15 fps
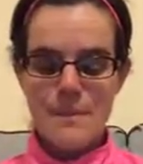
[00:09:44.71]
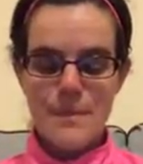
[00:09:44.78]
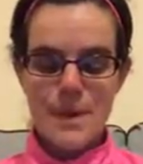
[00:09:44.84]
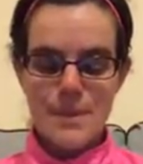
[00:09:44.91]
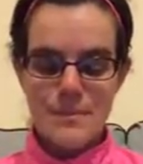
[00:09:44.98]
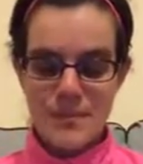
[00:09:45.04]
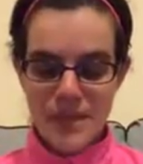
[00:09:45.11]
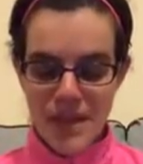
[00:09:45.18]

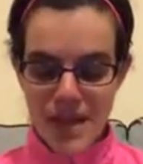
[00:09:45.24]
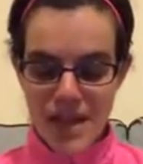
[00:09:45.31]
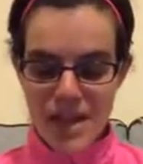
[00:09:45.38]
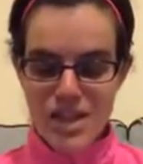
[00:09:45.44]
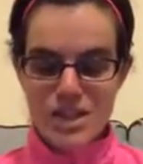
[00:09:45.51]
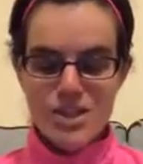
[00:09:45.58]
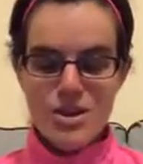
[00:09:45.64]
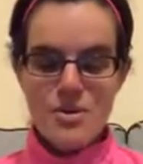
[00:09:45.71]
But
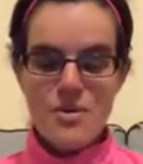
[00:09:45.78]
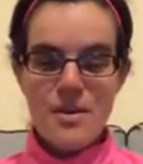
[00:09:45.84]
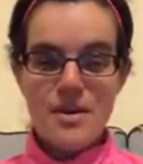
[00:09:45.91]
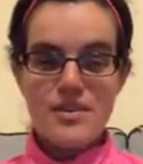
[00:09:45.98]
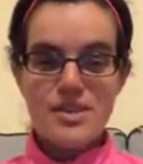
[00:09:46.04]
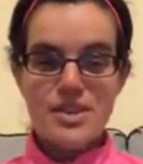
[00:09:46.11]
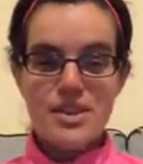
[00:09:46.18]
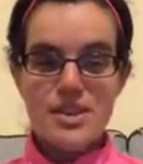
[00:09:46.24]
so
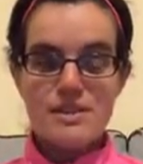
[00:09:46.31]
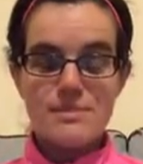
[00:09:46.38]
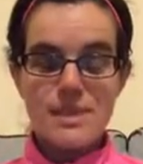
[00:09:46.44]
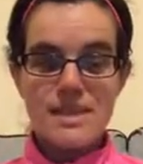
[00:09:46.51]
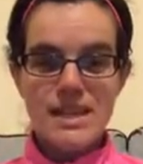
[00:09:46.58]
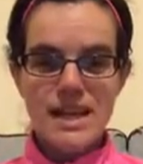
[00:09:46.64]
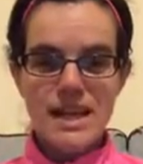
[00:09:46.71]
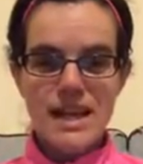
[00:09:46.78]
that's my
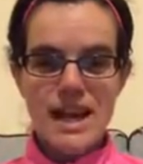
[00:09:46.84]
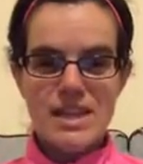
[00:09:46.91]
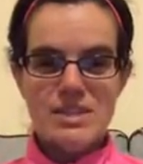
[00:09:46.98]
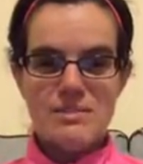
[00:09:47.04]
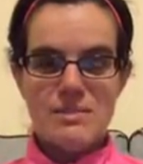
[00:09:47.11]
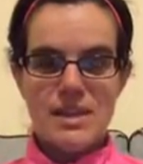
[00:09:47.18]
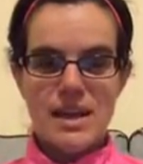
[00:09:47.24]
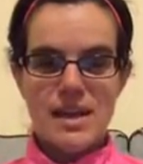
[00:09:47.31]
second
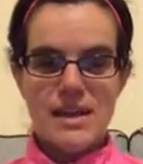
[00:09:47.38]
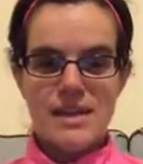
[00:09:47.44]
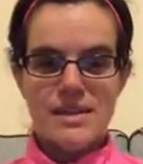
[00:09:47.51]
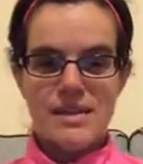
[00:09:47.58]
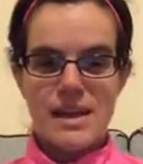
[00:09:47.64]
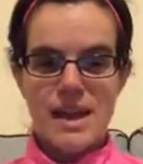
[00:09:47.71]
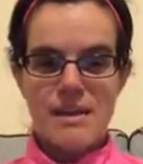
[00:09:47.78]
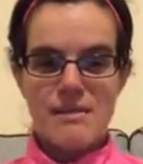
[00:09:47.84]
action plan, is
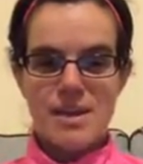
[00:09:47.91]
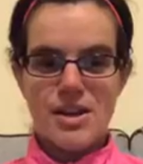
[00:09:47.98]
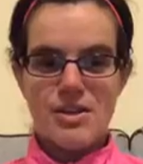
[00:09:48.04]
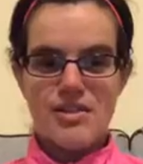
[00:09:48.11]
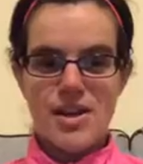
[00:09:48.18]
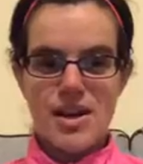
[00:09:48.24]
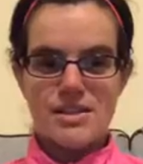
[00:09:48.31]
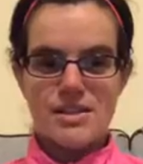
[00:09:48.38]
that I'm going to
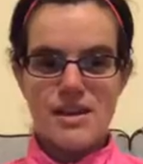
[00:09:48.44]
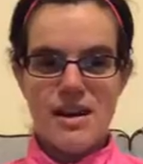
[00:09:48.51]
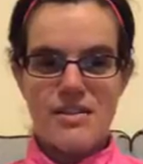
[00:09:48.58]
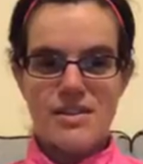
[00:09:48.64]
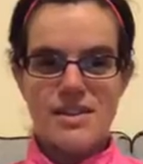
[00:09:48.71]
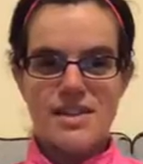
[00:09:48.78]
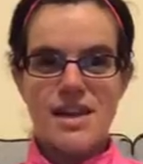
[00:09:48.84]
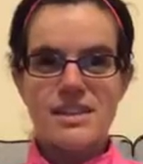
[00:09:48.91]
cross
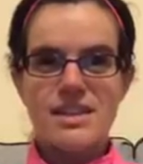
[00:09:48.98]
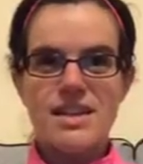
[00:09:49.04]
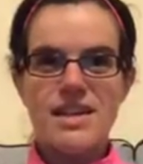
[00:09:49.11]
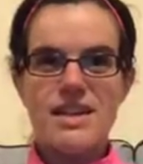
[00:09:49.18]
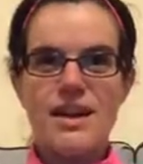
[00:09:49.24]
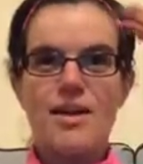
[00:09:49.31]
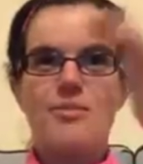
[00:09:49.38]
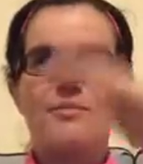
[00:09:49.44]
off, because that's going
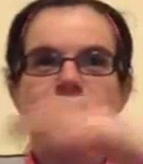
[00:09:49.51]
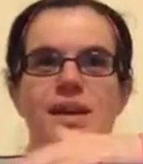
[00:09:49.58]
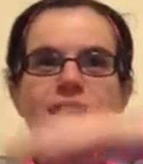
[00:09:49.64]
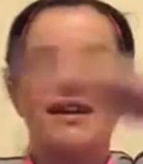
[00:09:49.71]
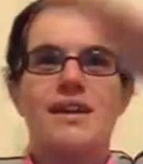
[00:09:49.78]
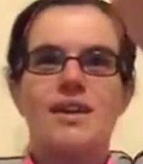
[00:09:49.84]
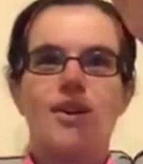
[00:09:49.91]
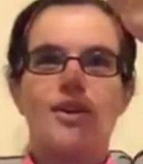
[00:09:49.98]
to help
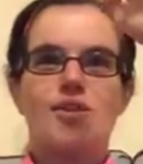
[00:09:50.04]
me